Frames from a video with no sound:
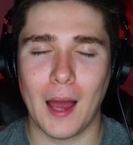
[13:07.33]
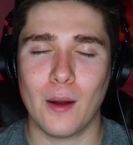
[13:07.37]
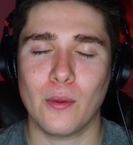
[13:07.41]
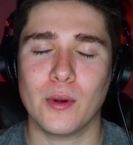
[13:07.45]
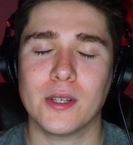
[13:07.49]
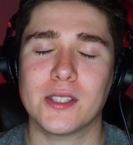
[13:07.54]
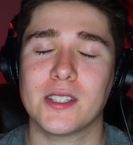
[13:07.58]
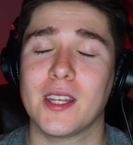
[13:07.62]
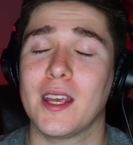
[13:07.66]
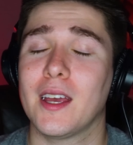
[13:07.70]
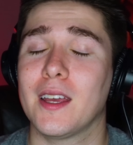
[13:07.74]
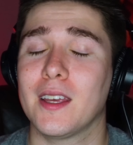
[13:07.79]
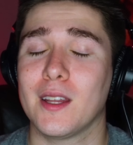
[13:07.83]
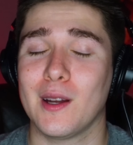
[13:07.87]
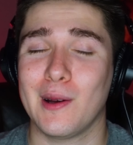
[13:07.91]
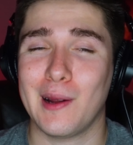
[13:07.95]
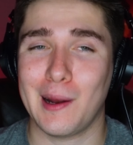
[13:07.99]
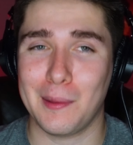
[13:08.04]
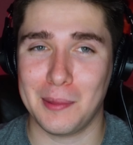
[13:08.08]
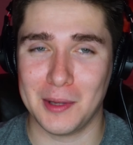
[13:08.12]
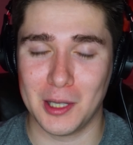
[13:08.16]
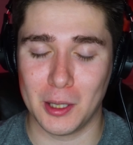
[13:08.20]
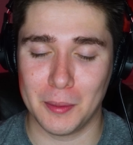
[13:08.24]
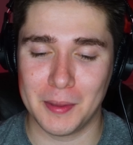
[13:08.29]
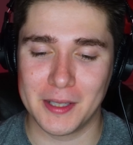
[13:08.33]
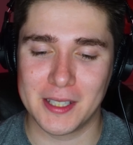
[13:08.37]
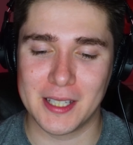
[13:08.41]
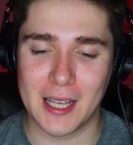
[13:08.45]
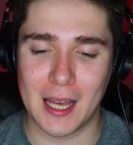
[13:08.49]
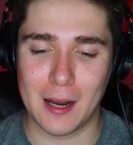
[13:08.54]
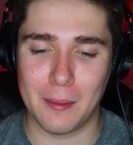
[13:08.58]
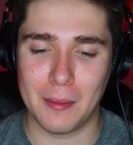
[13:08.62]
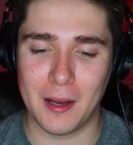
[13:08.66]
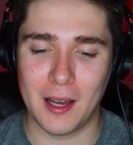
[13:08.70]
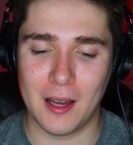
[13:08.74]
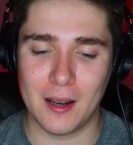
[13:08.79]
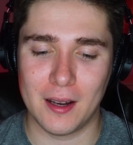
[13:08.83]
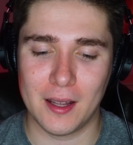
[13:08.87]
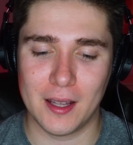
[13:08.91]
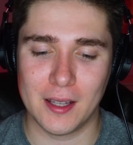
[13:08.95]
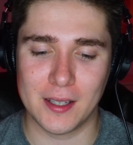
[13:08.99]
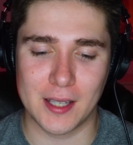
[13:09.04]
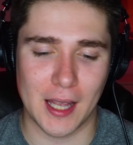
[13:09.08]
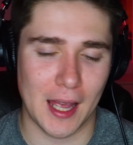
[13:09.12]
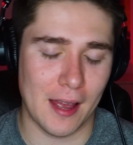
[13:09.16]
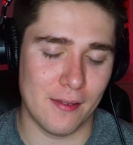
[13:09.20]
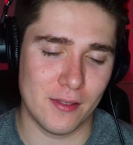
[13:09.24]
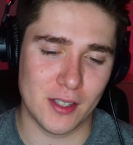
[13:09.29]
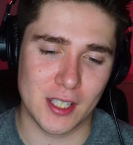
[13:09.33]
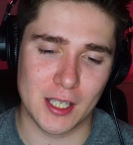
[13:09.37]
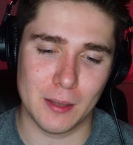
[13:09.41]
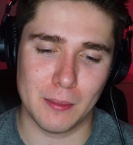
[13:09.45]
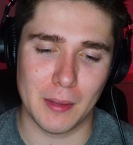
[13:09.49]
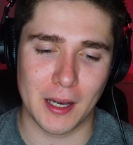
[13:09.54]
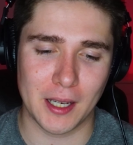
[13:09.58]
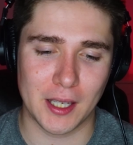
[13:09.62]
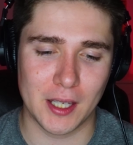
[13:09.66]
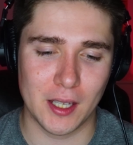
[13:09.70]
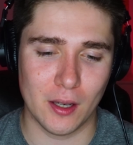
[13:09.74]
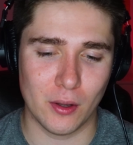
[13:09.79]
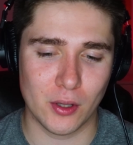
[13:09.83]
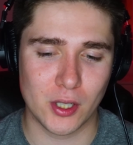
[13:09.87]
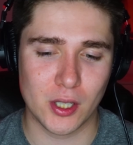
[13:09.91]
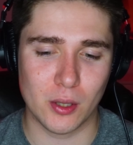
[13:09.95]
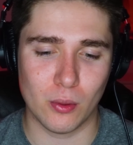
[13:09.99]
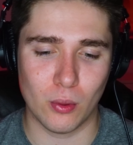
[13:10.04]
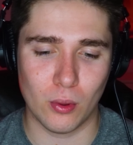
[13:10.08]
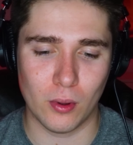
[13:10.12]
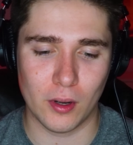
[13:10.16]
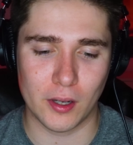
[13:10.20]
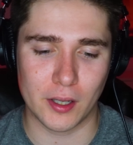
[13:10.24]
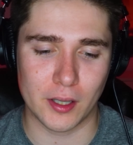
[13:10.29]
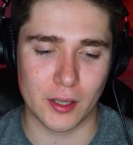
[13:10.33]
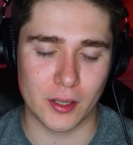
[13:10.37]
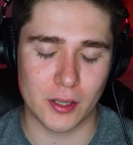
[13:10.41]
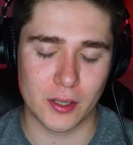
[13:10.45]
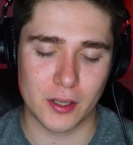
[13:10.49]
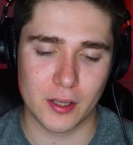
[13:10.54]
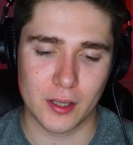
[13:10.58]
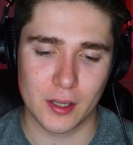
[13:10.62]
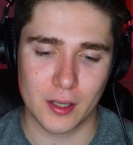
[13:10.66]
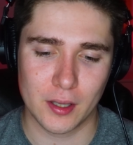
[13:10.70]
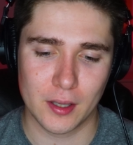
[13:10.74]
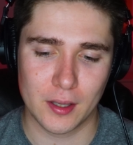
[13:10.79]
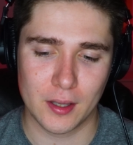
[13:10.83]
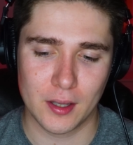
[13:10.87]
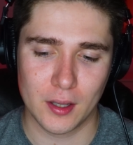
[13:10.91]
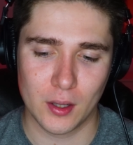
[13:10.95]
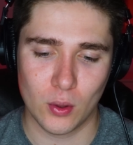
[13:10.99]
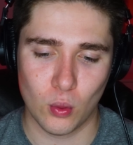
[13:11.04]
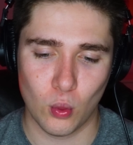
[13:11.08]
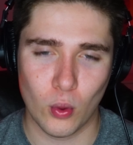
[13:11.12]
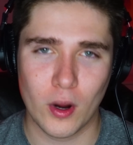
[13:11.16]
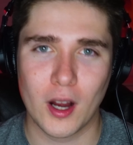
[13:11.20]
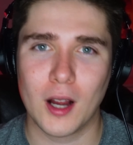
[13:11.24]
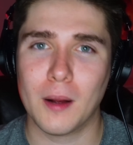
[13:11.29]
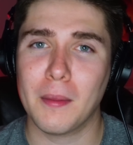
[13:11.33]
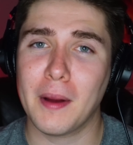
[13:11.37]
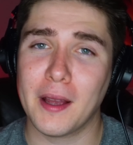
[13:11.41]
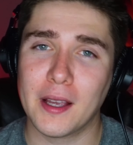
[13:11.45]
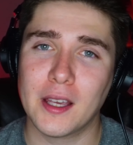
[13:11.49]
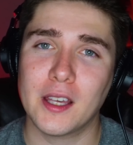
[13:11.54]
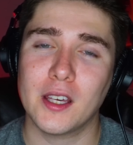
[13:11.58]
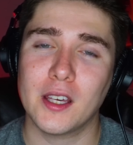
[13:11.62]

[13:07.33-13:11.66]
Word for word: I will say, you know what I'm a little bit sad about is I haven't seen my Kyoshi Warriors. Where are my